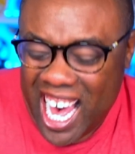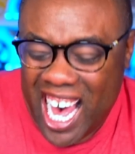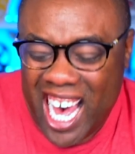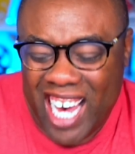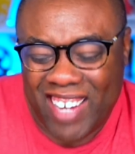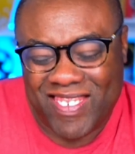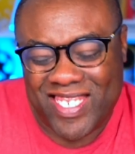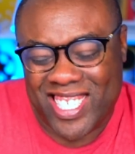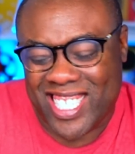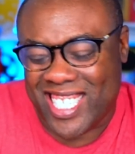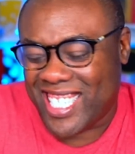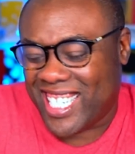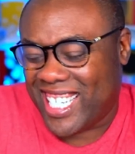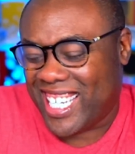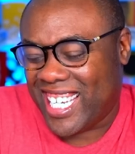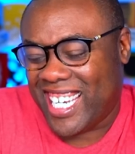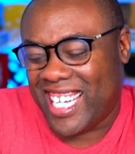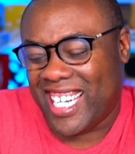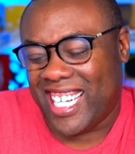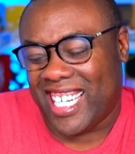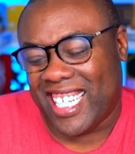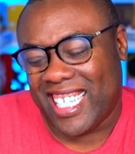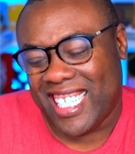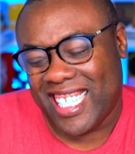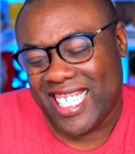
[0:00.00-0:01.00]
I'm just
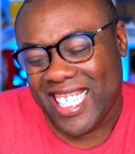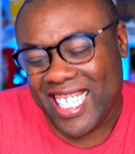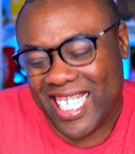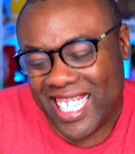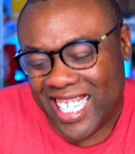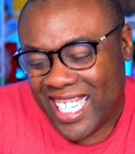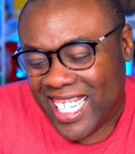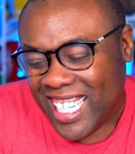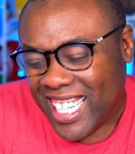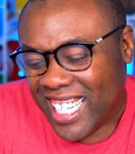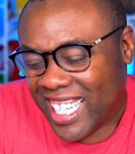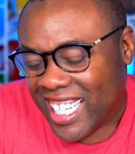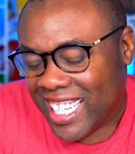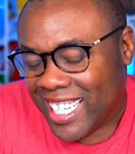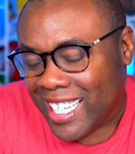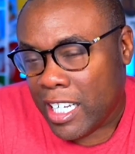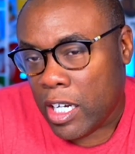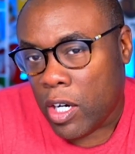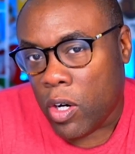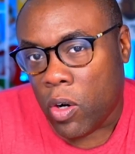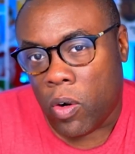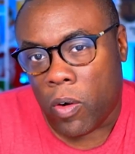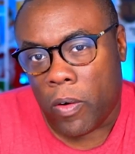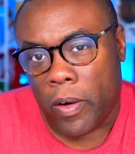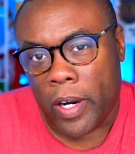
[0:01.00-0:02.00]
kidding.
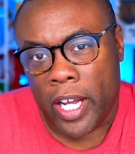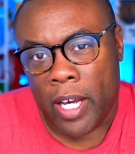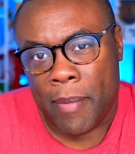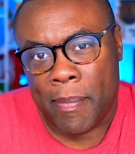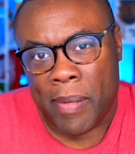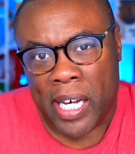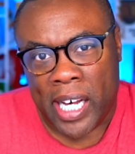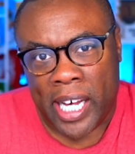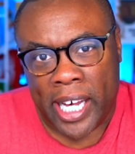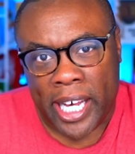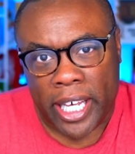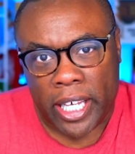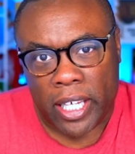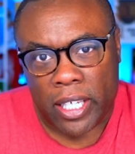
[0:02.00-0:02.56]
Or am I?